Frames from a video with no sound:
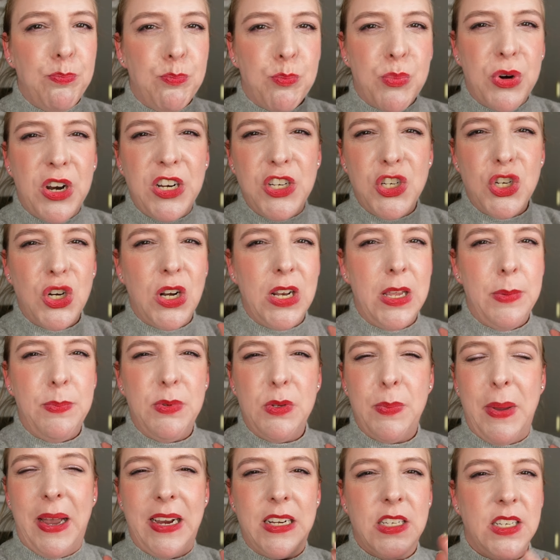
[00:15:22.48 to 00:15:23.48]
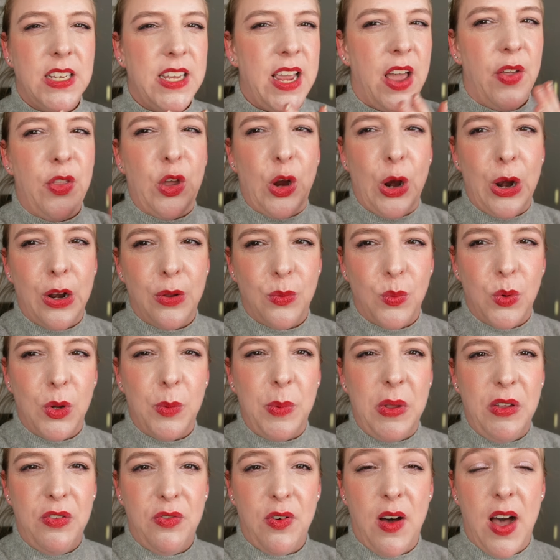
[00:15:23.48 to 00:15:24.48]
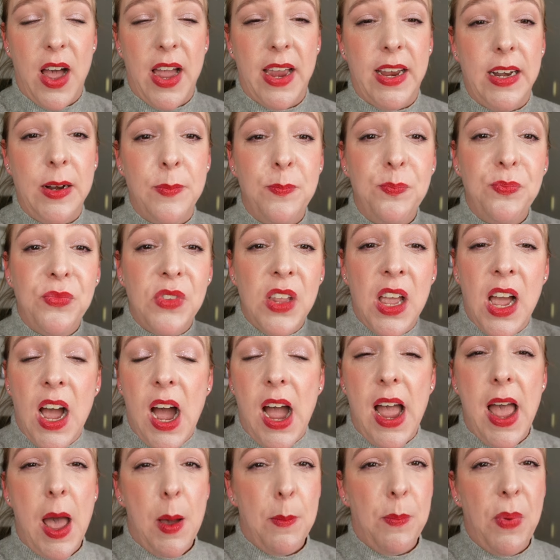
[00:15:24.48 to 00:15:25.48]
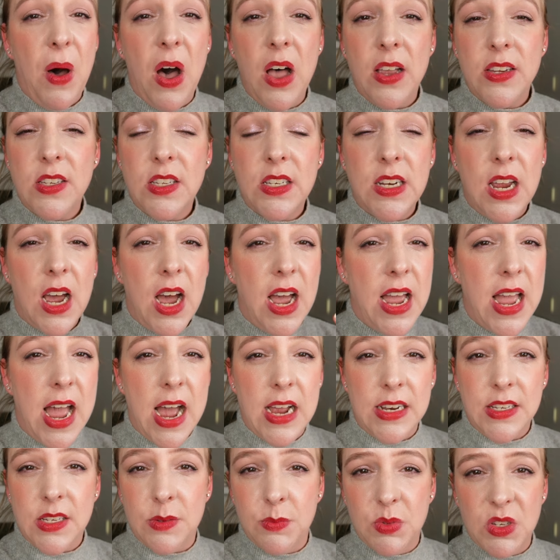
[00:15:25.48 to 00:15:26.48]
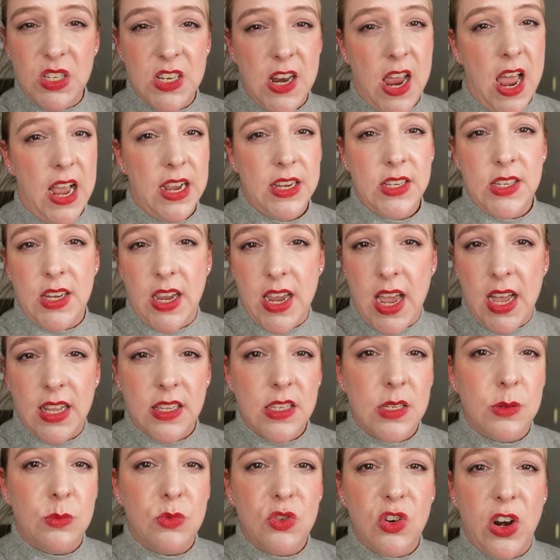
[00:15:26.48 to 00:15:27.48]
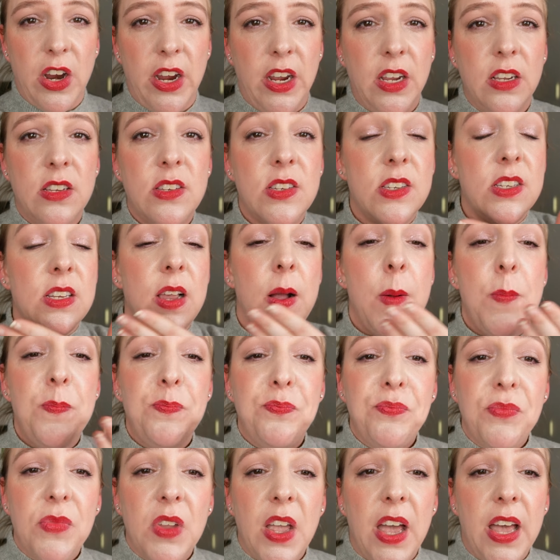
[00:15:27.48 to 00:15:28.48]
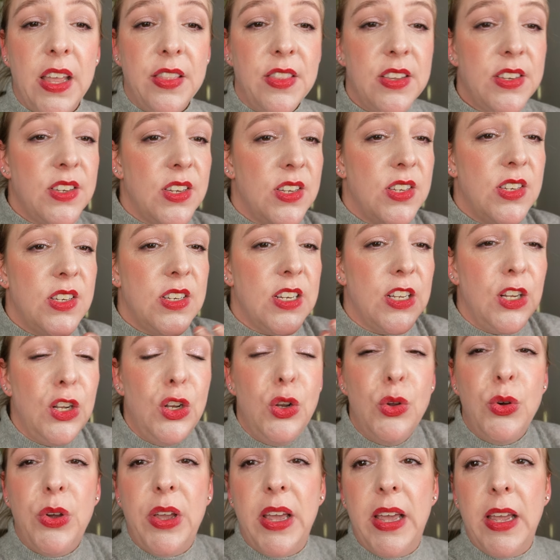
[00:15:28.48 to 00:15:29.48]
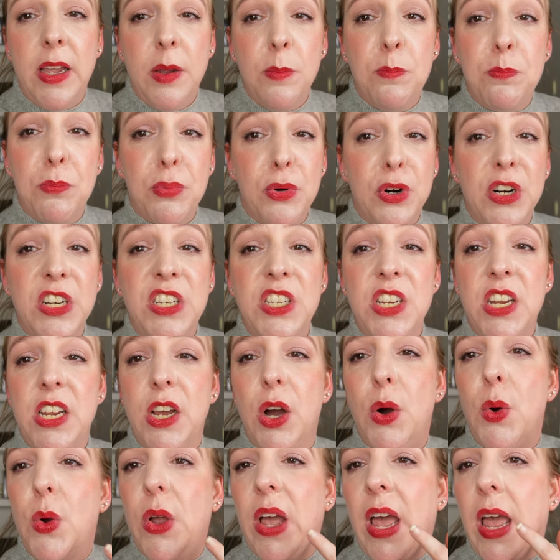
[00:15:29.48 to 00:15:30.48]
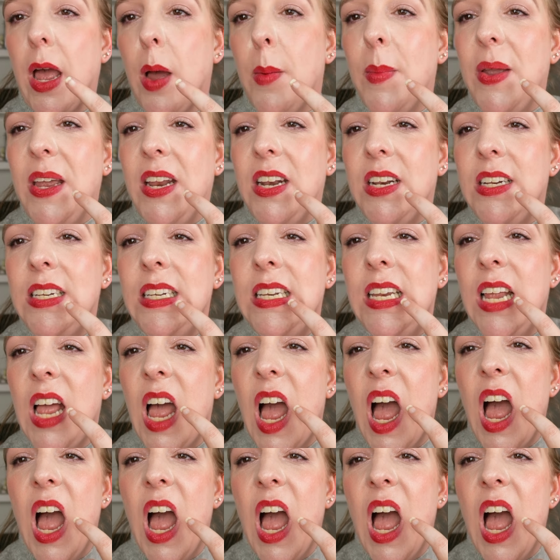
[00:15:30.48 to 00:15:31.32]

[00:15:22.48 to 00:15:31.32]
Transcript: press your lips back together and we'll be fine. I had pasta, I had some snacks, I had some drinks, and this is still looking pretty okay. I mean,